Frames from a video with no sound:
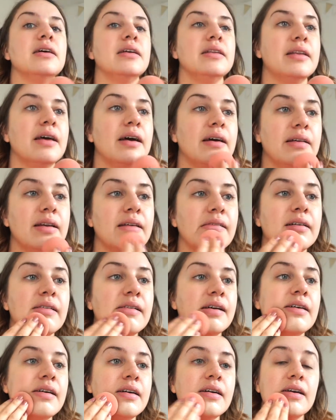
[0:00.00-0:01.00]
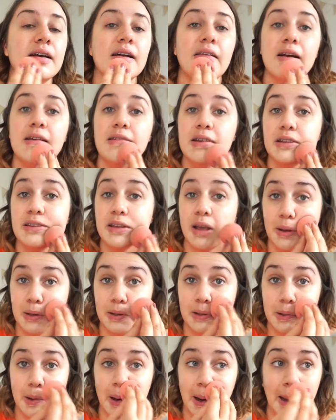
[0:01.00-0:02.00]
and then just go
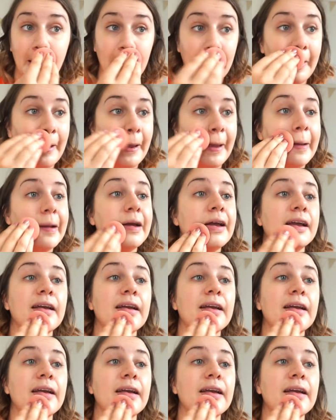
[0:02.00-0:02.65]
straight in here.